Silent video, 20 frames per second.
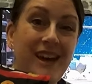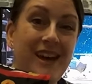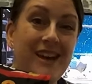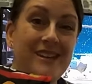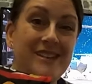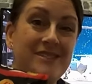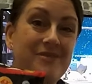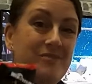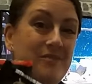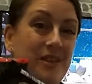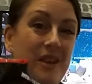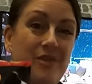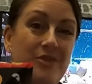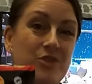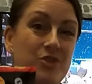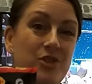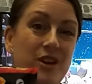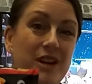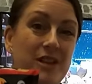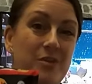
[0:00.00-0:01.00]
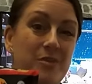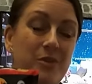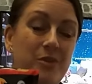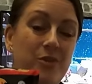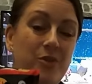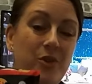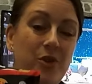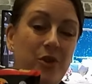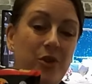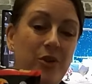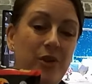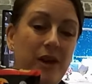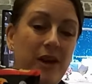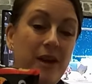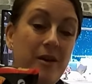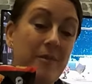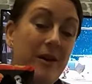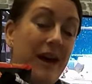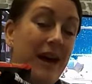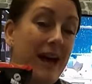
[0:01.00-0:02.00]
guys? Ever tried them before?
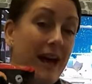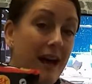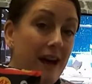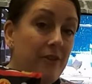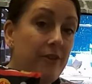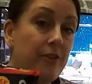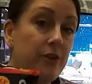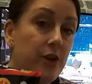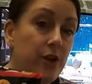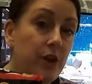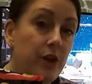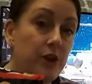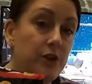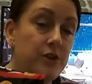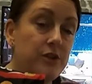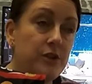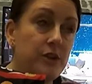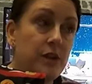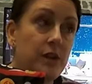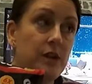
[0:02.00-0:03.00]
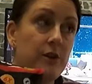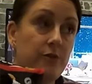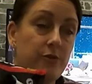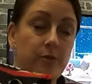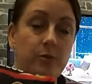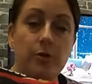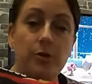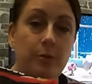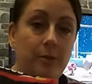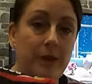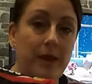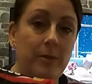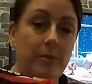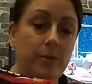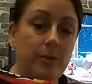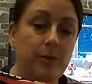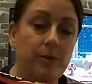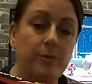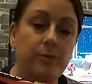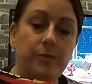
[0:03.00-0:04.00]
I have heard from other
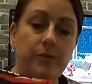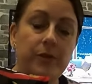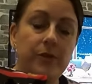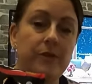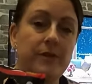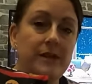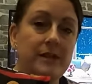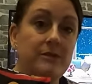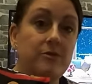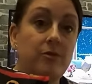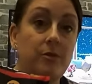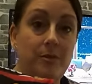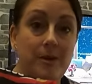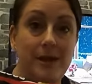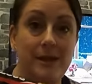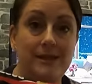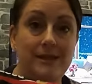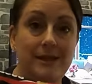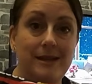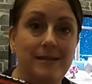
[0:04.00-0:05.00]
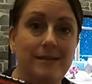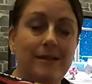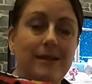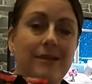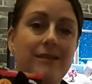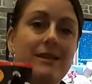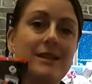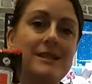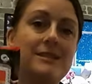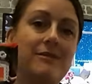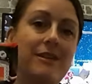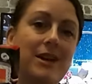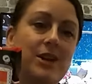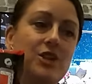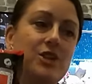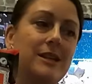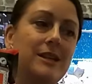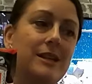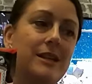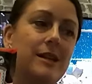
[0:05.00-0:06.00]
people that these are amazing, that these are
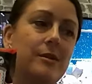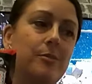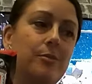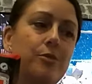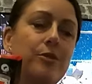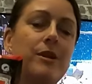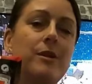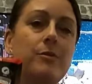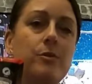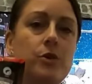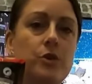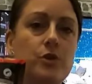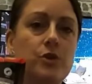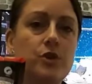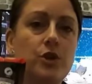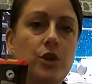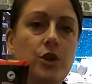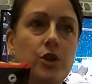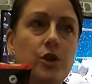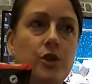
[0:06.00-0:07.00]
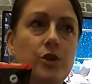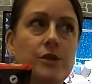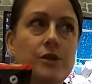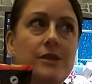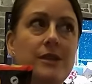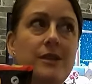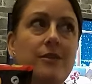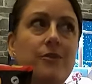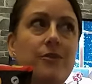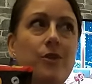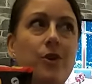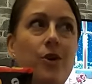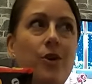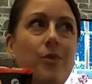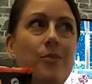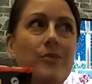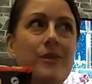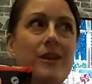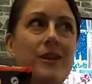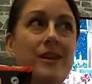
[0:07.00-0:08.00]
actually pretty much close, if
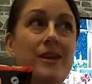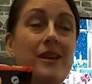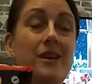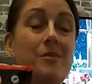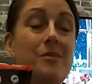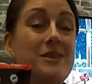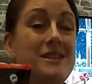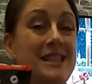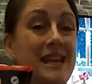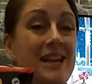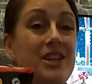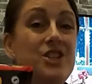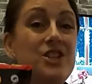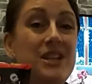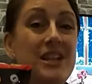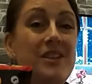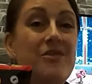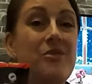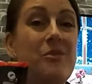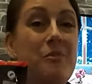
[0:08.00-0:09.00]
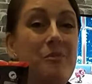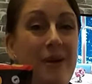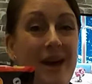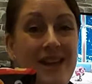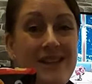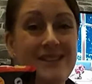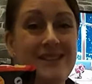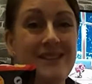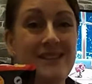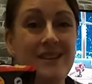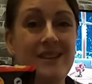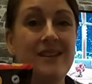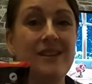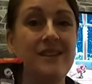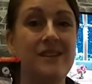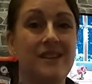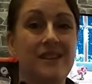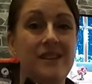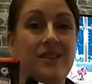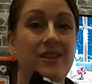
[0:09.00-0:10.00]
not potentially even better
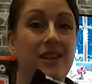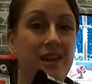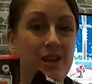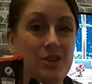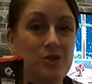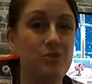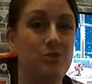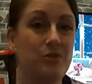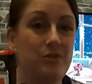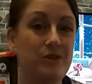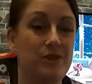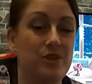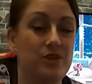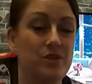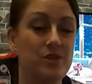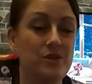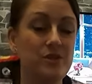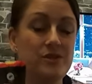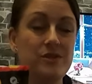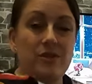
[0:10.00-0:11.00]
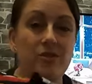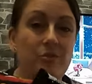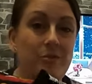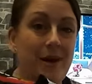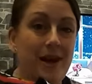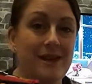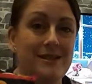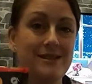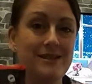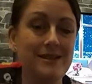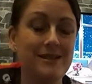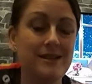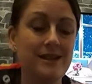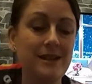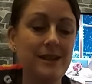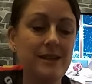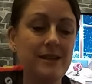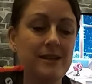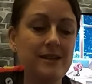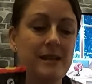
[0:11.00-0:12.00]
than the actual originals of Mars and
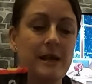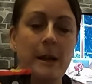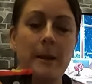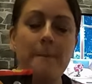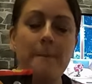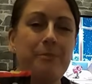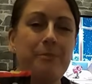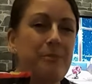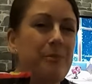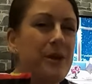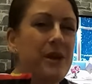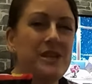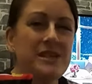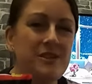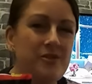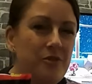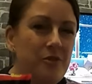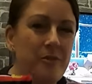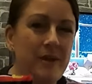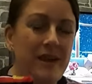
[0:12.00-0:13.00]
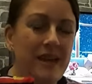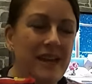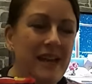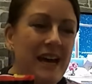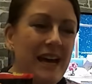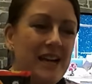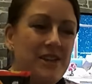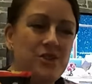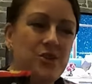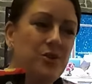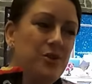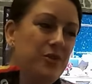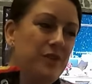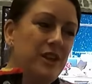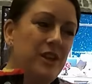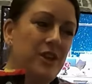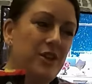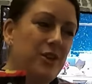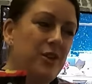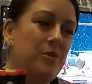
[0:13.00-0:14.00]
Snickers. Personally for me, I don't
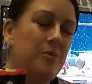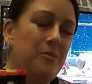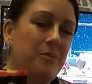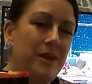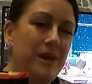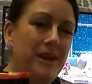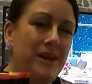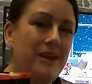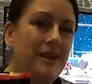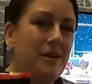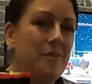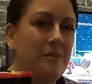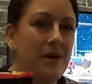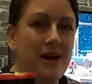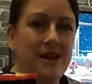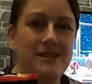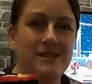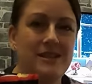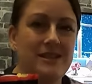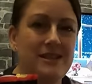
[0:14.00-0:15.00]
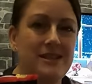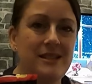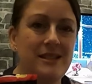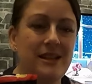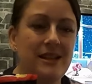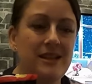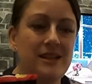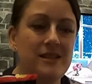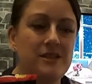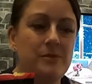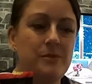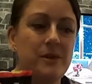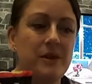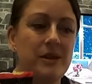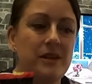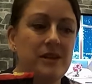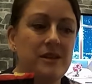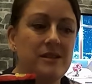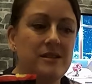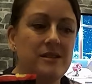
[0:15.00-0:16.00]
think you're going to beat a Mars and a Snickers
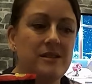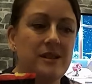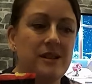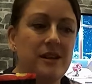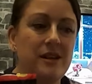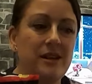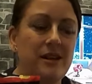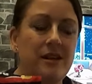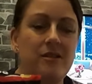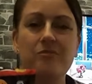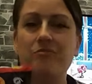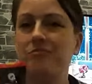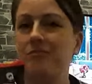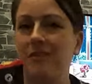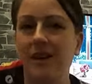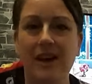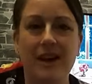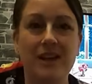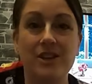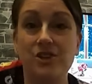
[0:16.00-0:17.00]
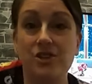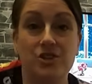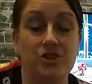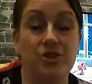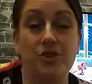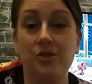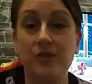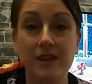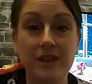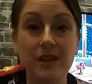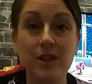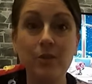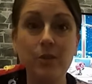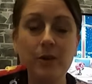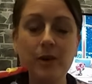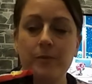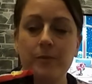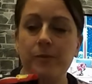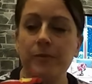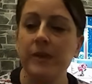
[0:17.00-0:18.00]
because I just don't think you
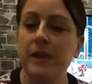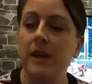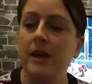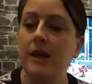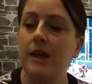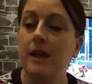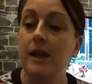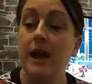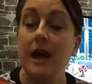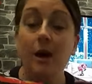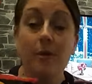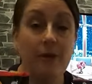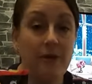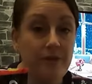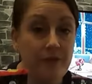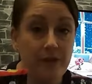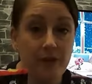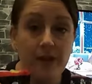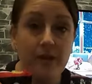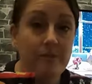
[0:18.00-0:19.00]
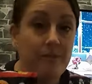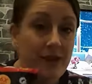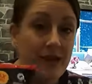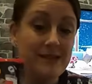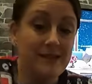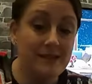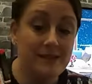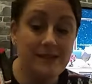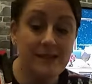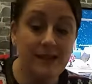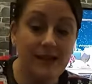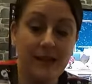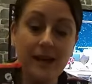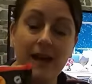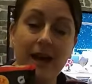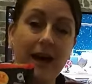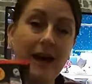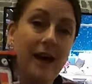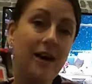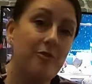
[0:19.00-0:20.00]
will. However, as I say,
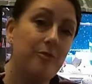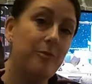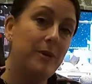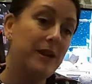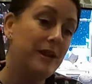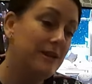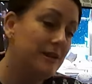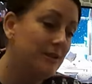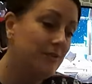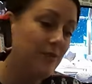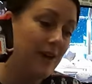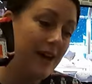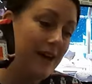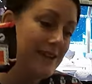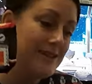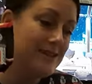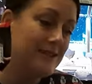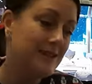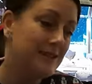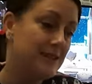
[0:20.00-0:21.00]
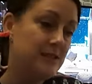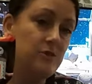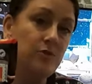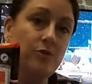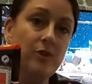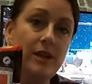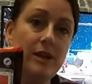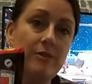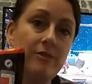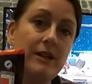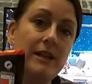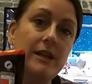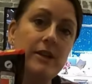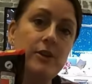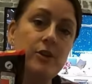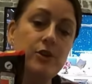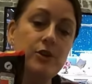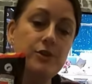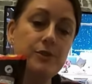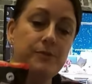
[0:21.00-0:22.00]
I have been advised that these are really, really
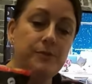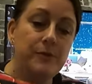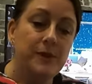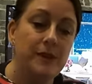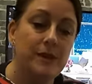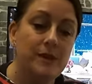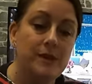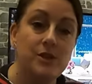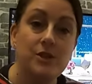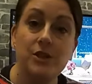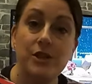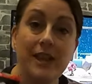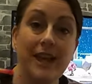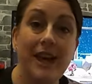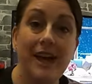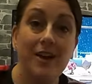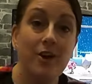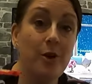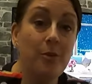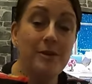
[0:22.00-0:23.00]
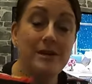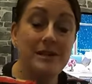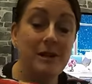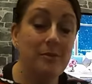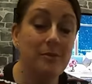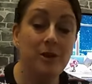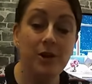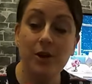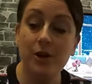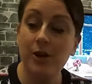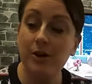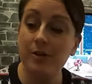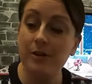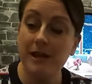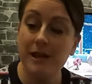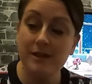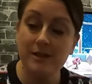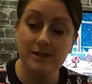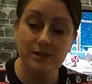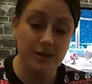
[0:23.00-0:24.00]
good. So yeah, comment down below,
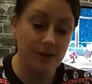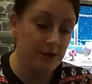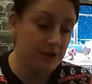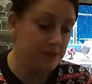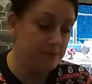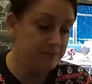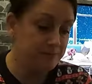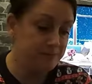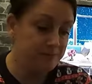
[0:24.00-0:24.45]
let us know.